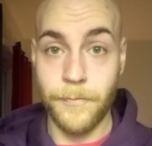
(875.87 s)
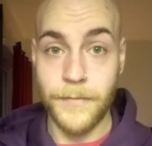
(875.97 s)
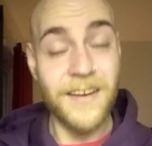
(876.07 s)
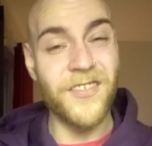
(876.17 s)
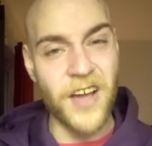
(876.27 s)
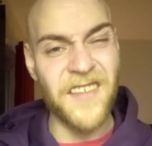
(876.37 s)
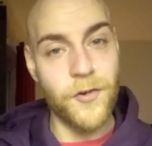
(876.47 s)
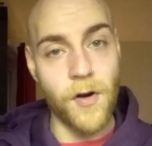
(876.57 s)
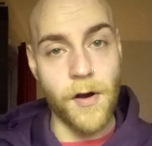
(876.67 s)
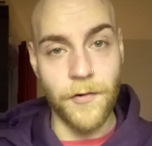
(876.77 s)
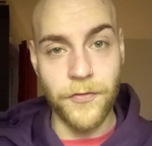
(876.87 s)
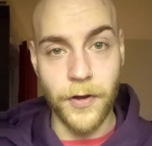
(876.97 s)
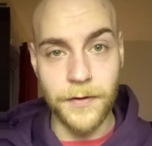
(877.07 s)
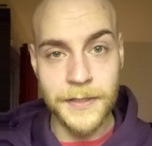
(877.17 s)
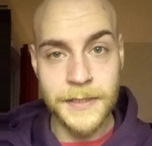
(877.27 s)
It is either or,
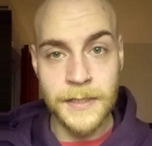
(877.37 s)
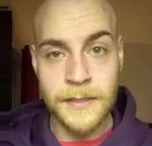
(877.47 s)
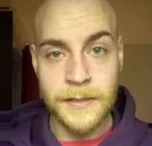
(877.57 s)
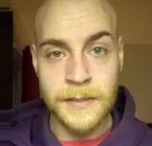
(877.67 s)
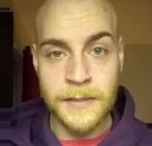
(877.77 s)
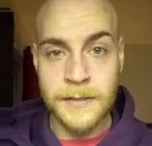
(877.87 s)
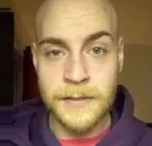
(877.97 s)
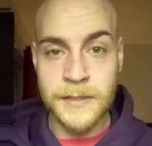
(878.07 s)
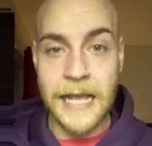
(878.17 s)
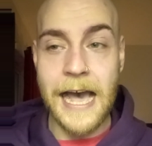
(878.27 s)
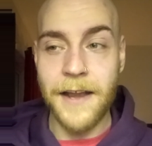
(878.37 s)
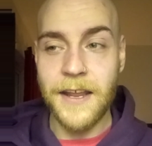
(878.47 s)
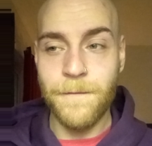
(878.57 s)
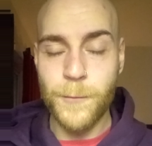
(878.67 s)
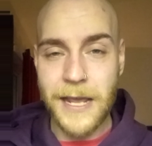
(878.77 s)
so. And
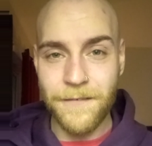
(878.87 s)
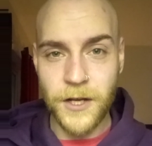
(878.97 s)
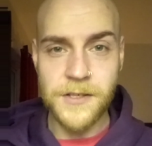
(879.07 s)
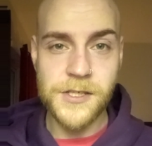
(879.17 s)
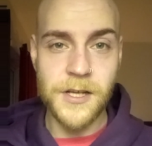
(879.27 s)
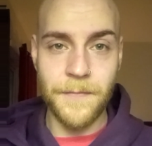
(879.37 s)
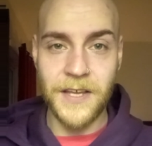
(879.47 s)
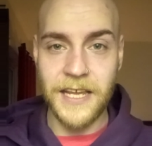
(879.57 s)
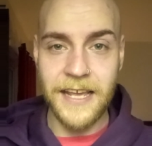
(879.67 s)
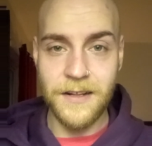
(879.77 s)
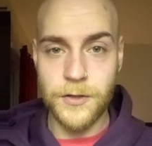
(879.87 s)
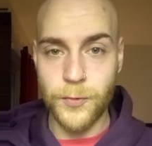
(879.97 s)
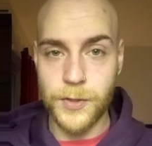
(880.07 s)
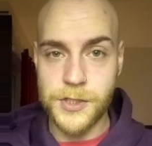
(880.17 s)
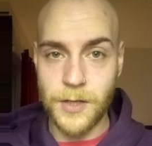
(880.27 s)
if we have done something ill
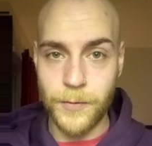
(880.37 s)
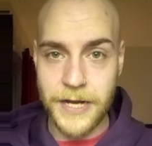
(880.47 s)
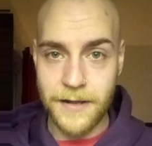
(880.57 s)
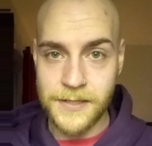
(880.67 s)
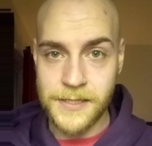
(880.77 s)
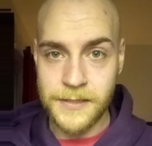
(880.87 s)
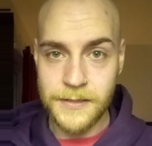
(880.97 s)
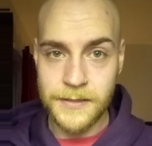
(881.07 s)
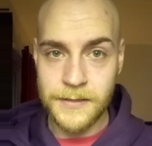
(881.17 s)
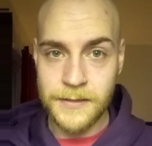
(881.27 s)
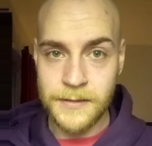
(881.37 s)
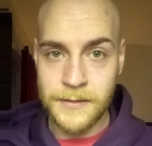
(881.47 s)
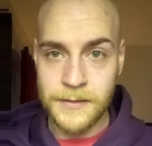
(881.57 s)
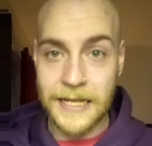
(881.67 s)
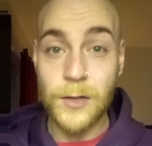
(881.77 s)
towards someone else
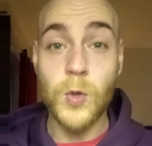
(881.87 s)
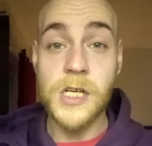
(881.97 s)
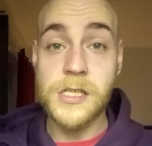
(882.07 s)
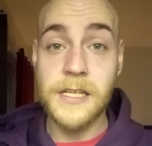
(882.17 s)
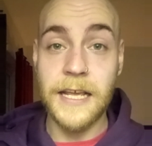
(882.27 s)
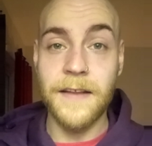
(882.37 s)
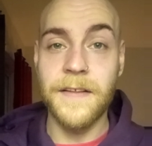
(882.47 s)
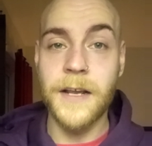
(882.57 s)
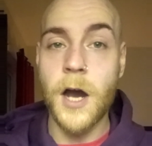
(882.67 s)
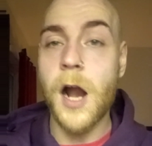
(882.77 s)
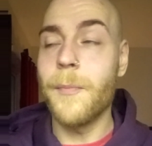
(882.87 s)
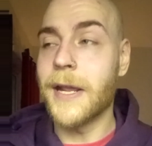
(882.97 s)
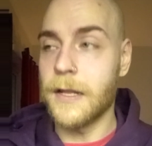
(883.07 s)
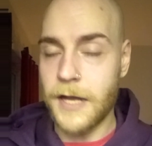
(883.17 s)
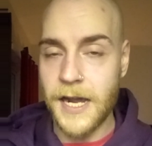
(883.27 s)
that wasn't in the
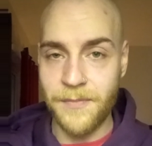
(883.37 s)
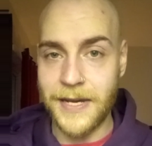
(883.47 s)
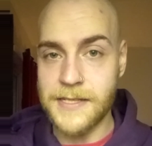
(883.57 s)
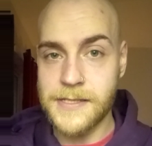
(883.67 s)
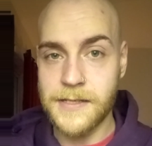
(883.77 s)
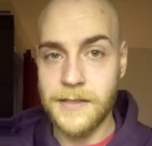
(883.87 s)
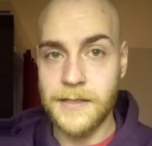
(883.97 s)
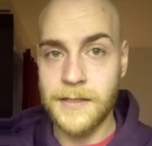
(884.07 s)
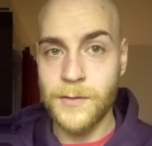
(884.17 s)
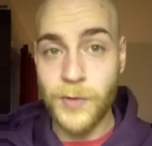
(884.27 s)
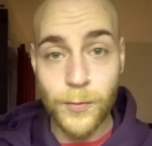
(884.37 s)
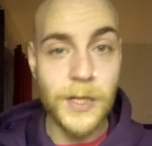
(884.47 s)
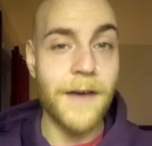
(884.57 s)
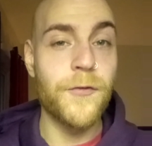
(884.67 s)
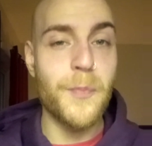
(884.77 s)
karmic alignment, we
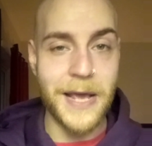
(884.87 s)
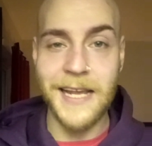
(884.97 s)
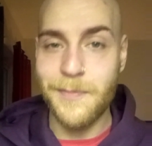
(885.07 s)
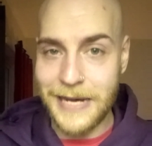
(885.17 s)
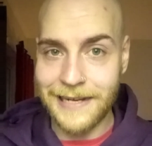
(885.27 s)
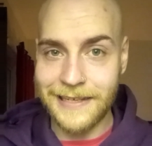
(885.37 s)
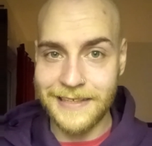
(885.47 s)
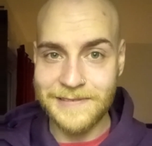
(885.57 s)
will have to pay it back.